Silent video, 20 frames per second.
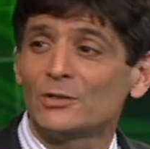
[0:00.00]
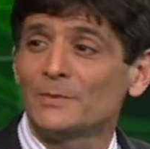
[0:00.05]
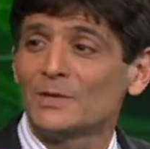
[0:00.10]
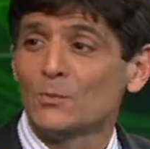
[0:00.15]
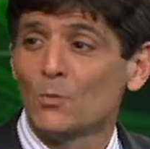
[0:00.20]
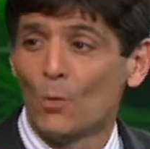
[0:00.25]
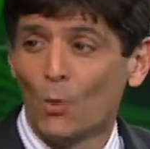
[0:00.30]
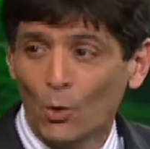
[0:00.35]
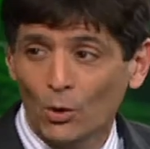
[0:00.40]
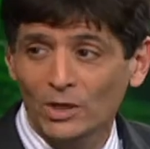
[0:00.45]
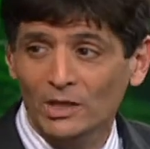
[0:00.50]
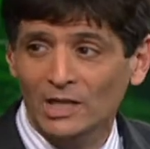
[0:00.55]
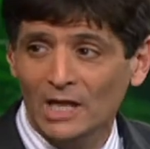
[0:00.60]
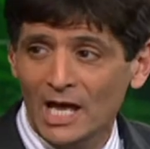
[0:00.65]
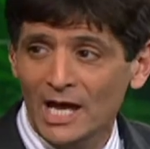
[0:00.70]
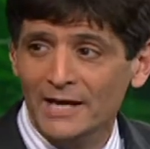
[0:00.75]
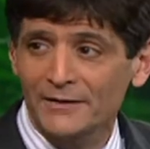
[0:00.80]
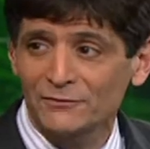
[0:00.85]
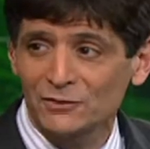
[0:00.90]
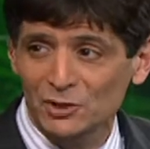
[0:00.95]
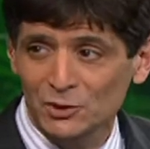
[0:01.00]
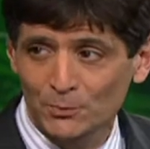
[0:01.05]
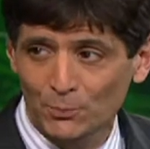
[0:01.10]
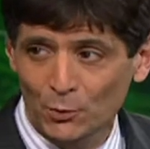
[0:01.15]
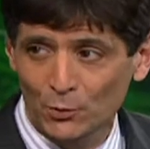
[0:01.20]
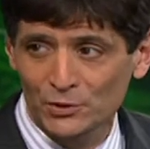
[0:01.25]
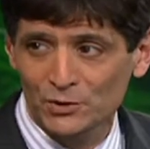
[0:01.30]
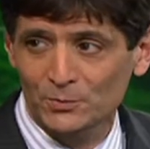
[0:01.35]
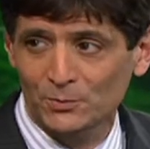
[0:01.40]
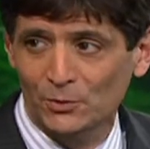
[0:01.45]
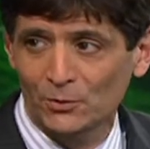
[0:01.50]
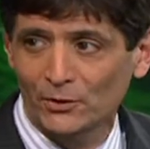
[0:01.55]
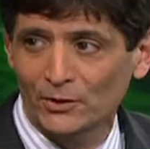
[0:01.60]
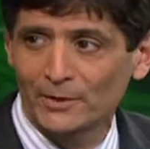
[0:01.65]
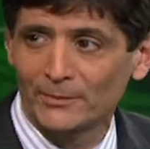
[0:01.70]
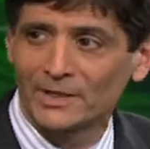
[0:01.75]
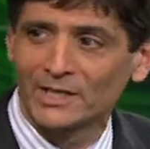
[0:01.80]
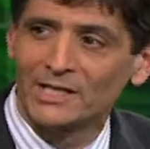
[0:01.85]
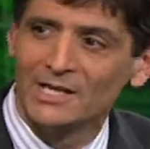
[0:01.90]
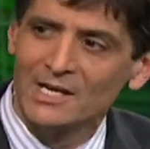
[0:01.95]
to be more live sports
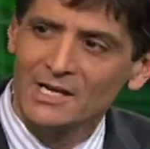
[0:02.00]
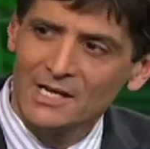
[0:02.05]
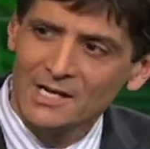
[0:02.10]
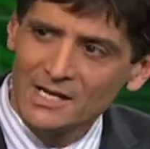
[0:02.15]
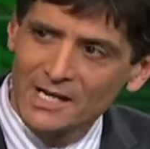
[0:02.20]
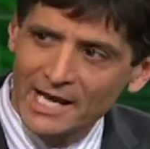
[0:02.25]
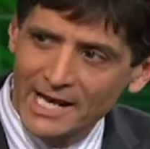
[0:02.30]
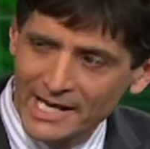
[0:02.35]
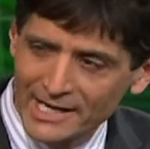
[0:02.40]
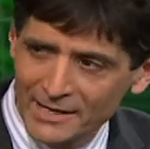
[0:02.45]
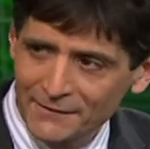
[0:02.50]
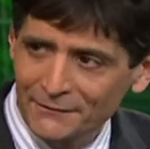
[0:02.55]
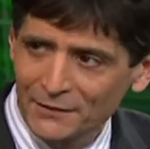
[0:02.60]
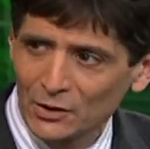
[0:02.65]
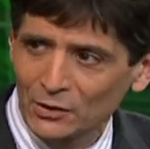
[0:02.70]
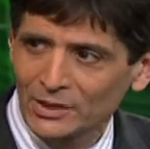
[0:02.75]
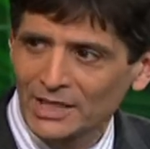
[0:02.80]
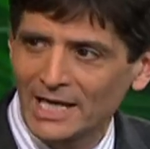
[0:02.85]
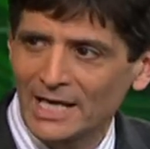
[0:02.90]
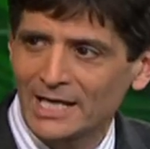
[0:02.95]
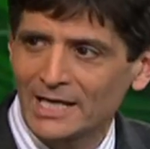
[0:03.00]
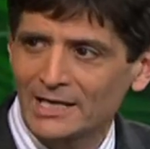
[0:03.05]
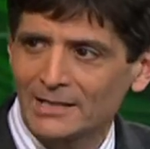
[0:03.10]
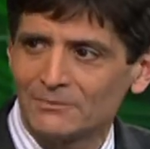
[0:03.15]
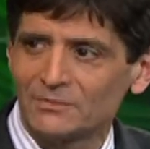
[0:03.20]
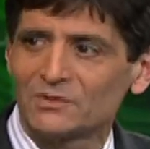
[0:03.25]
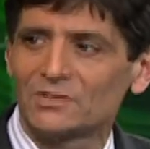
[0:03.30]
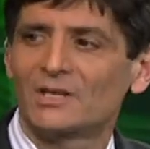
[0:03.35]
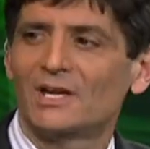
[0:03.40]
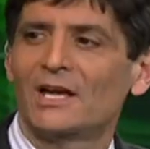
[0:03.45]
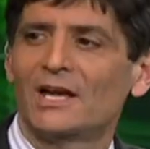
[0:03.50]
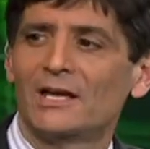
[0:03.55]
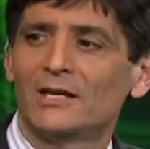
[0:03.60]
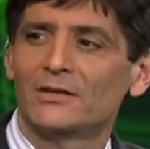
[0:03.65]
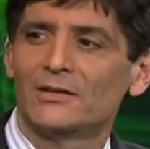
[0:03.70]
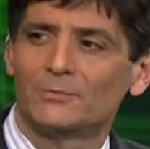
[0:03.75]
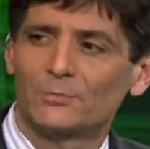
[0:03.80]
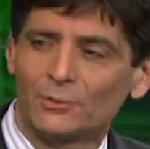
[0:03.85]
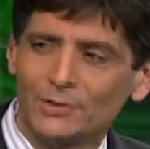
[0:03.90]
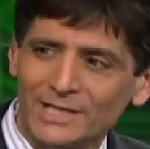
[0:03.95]
programming. NFL games
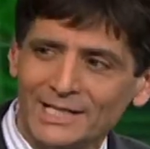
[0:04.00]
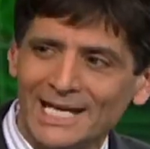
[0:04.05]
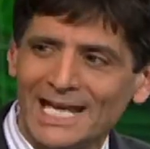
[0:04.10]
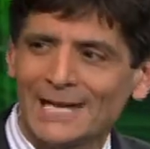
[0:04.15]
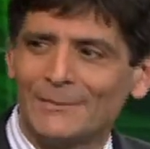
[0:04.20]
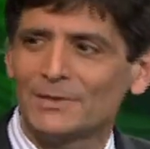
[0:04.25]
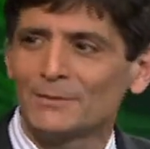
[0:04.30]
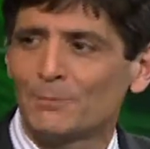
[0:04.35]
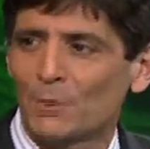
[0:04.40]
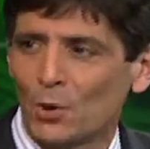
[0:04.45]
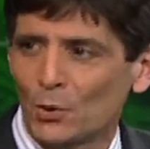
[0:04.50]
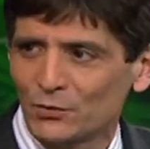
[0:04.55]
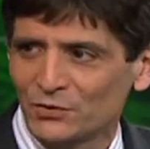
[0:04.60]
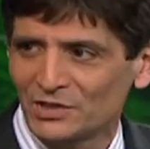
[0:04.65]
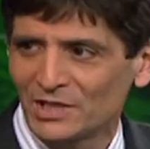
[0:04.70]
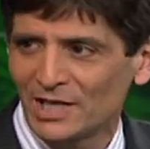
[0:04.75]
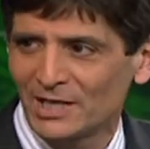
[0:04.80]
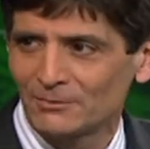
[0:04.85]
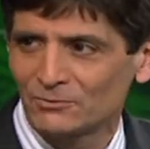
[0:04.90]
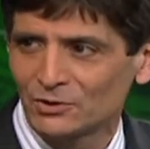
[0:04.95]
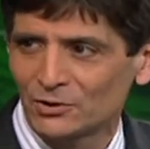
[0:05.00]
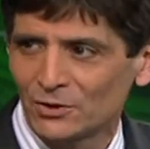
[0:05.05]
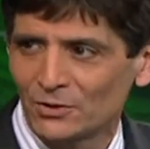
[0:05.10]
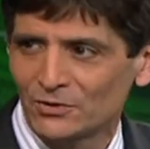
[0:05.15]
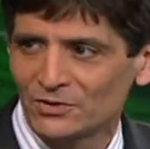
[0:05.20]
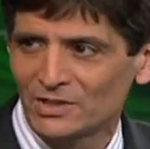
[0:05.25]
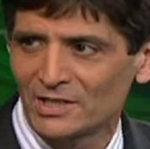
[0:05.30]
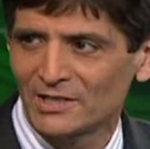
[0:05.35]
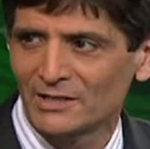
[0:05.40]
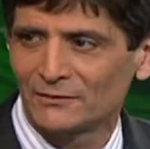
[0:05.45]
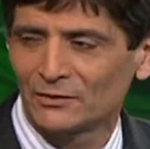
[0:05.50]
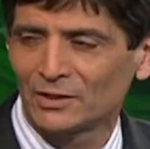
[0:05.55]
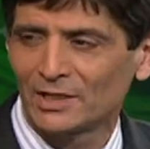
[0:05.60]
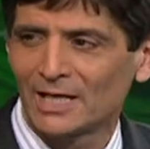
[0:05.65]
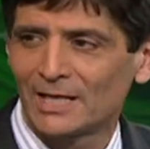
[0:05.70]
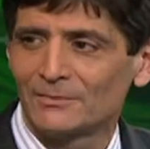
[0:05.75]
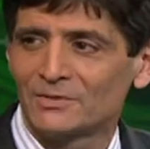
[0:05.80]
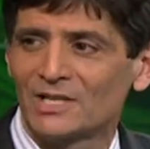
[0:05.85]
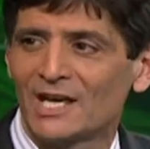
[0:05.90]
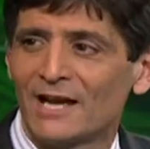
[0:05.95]
and the pregame and postgame shows to NFL
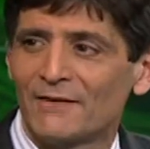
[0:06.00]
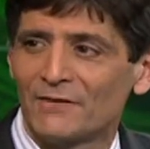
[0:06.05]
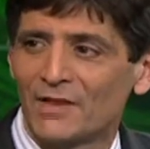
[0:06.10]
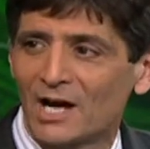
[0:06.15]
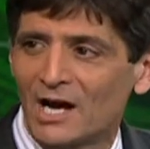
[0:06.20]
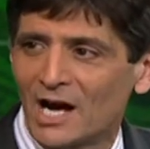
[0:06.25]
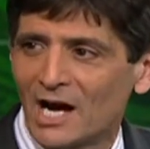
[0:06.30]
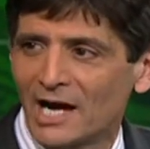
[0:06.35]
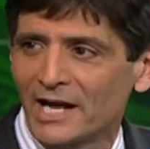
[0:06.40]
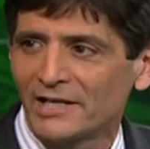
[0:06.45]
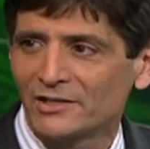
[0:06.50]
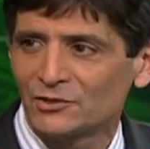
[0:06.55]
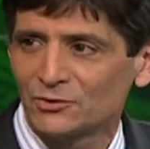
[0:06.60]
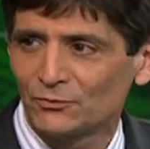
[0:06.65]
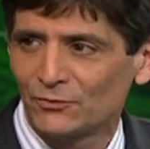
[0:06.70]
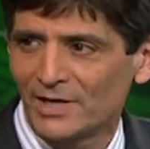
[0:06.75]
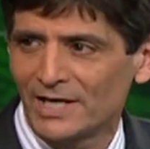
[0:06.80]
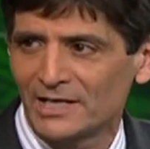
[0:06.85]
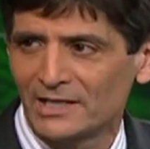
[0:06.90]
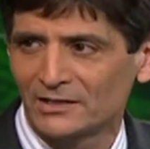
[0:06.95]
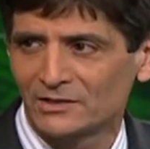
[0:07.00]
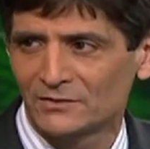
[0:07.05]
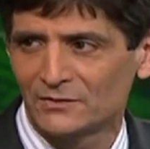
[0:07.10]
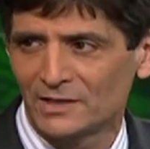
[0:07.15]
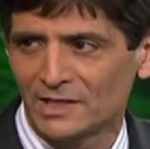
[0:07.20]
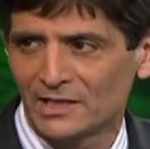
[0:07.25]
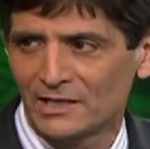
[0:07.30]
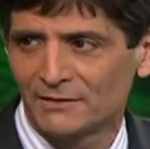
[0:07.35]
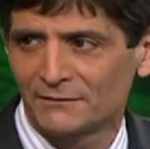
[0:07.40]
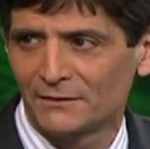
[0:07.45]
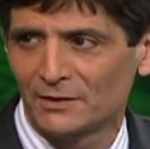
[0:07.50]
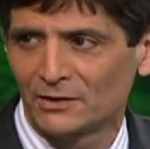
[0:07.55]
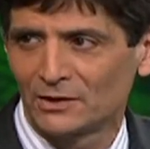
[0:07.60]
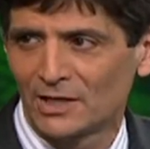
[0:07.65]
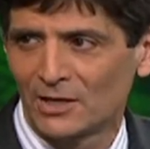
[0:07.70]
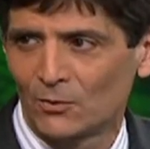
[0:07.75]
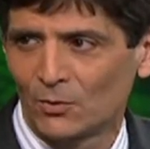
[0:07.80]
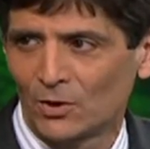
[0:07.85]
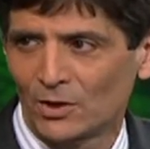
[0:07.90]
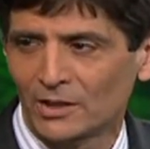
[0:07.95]
games have the highest ratings for the NFL
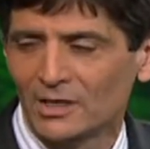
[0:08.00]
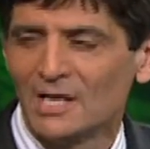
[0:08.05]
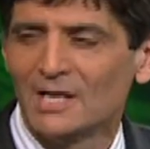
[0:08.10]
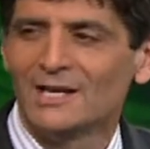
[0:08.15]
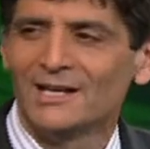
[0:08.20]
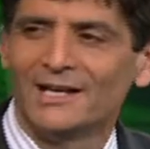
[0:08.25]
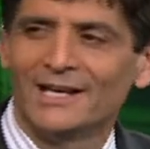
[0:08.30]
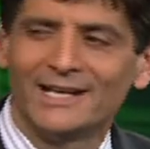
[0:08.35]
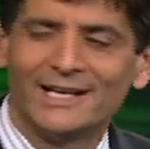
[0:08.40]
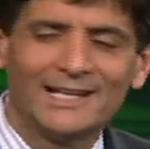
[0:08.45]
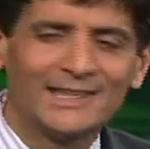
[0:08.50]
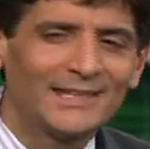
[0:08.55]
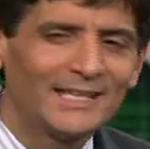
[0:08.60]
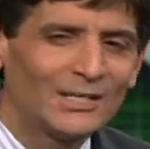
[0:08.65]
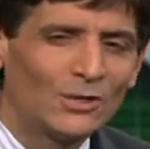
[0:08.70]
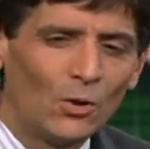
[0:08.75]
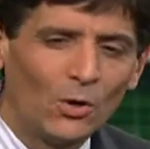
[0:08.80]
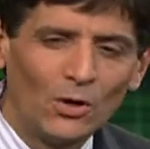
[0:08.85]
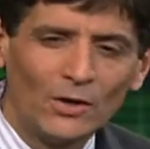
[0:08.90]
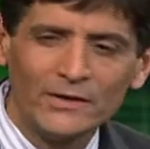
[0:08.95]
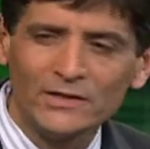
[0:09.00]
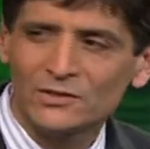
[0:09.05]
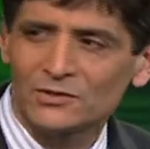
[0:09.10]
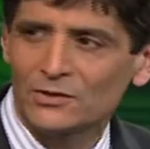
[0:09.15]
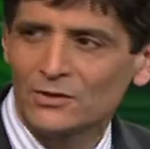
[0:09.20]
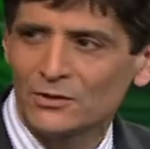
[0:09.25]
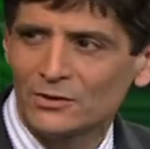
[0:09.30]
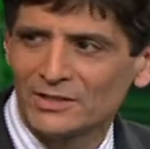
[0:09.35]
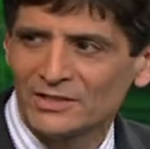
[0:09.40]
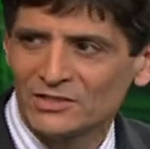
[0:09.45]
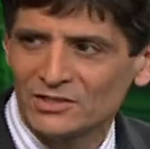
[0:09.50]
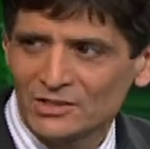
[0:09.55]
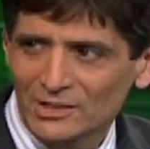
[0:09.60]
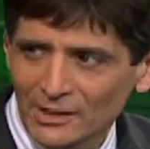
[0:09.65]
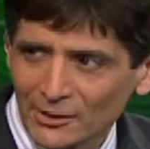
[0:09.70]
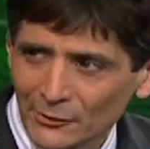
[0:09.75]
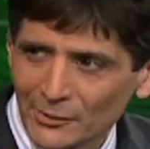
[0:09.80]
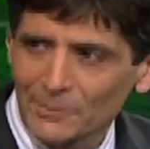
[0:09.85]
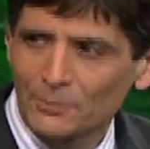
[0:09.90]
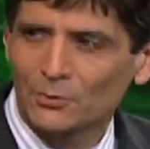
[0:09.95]
network. And I think all this other
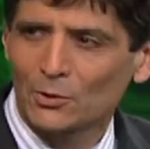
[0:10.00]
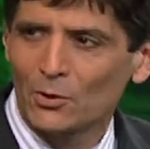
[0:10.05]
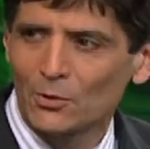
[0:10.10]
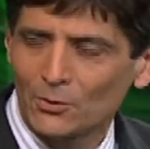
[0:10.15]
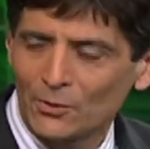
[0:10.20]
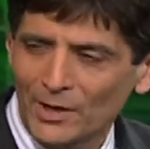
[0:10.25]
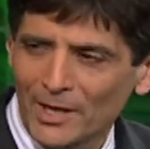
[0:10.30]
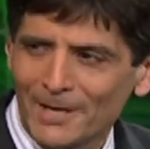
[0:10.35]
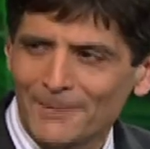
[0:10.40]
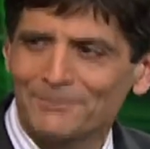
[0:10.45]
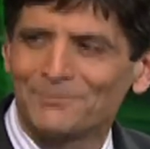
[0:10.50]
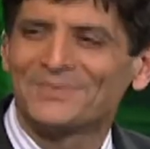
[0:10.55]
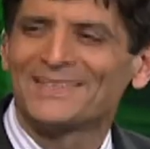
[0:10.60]
ancillary program,